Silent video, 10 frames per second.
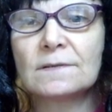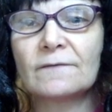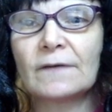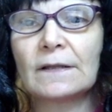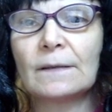
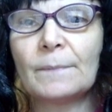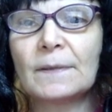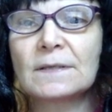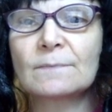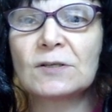develop
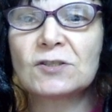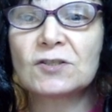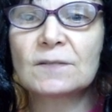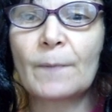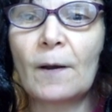as
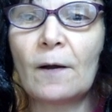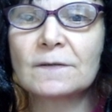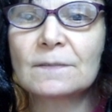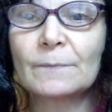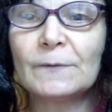much as
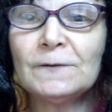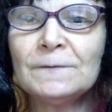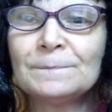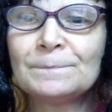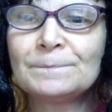possible.